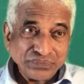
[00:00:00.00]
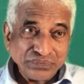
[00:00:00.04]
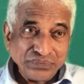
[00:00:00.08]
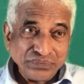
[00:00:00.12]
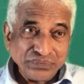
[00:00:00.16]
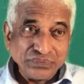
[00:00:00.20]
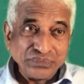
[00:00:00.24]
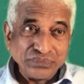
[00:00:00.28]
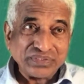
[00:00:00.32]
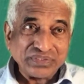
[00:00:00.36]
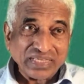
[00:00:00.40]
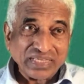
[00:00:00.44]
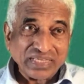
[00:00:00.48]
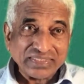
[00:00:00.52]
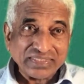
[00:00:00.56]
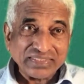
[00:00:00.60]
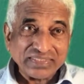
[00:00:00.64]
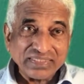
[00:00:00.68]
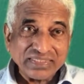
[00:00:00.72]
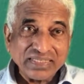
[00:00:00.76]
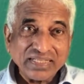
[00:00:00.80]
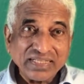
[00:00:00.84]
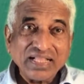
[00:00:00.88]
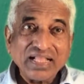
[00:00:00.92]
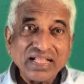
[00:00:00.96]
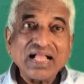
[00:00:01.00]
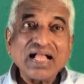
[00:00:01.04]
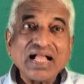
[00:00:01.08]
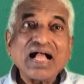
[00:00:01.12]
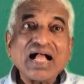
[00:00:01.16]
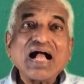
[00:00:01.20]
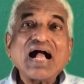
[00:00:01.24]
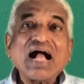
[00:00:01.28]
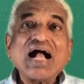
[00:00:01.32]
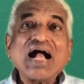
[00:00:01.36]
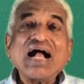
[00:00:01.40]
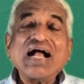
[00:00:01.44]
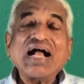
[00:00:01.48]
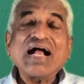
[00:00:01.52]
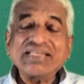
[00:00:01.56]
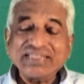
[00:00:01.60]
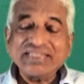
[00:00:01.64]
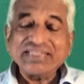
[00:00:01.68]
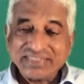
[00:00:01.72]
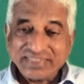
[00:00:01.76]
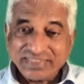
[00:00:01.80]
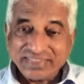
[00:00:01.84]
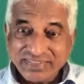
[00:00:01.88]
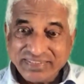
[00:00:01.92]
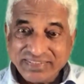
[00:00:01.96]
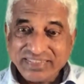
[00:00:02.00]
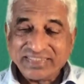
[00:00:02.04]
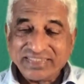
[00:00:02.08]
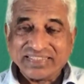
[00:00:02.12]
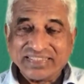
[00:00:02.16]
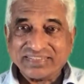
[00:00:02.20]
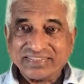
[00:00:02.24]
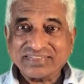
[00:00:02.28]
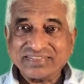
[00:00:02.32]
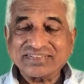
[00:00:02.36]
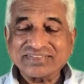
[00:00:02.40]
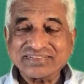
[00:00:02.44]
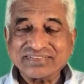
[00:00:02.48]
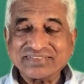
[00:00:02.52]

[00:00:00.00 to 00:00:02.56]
do that. And he did it.